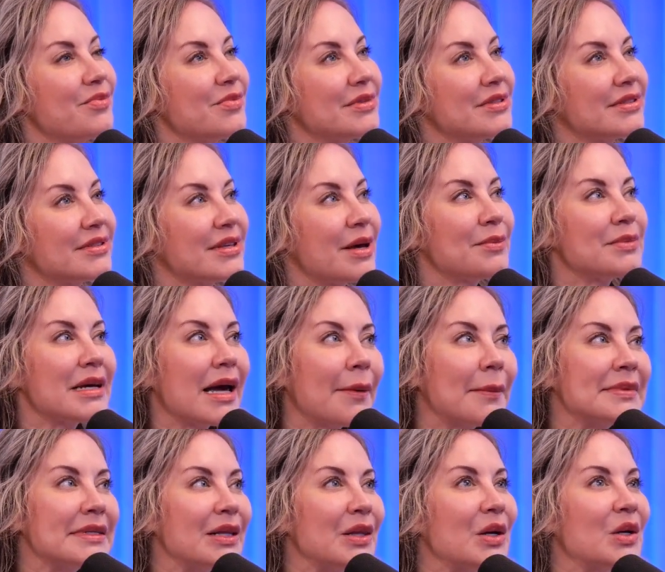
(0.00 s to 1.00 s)

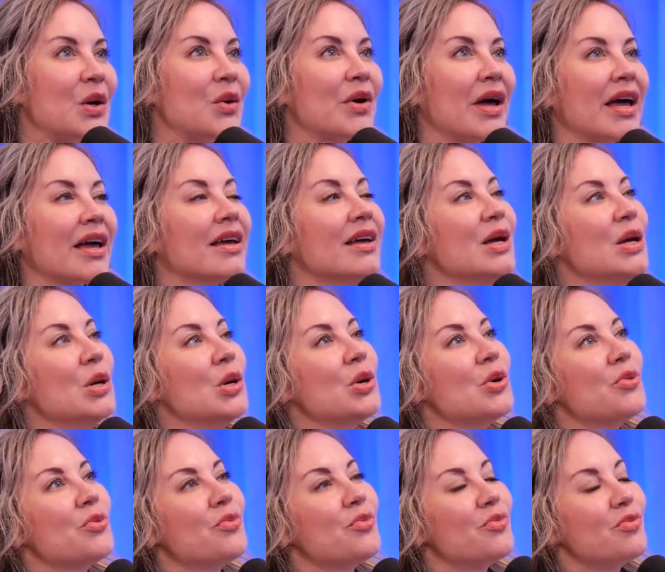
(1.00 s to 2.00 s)
Sometimes they look okay.
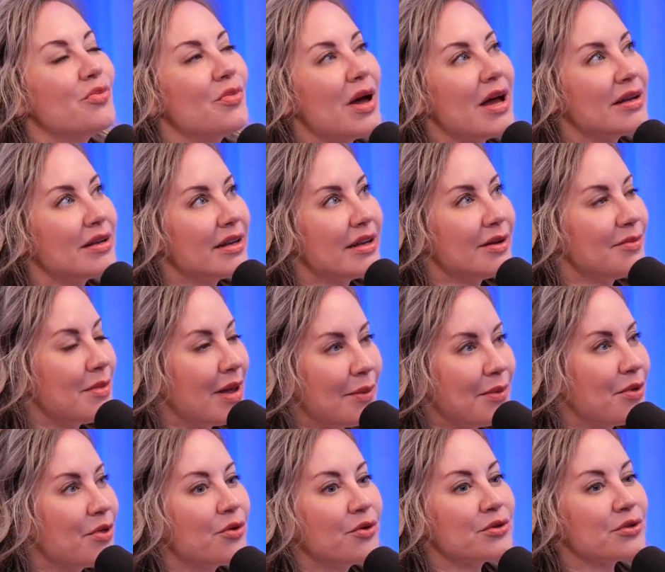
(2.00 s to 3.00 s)
And
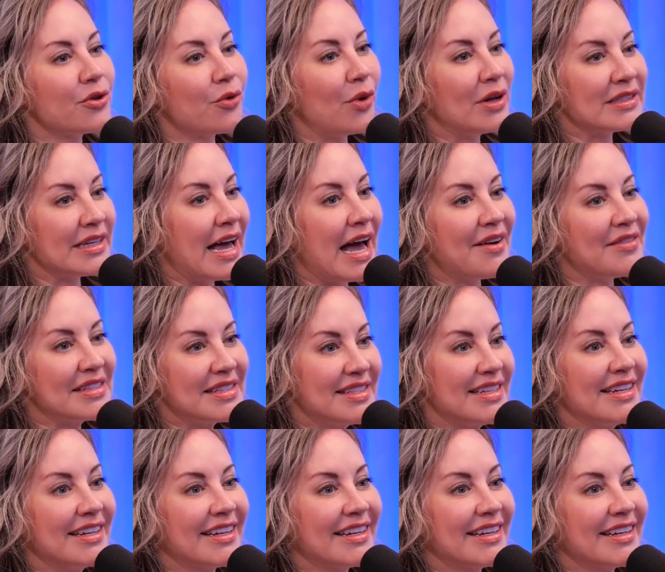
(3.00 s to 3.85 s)
maybe those are the ones I haven't seen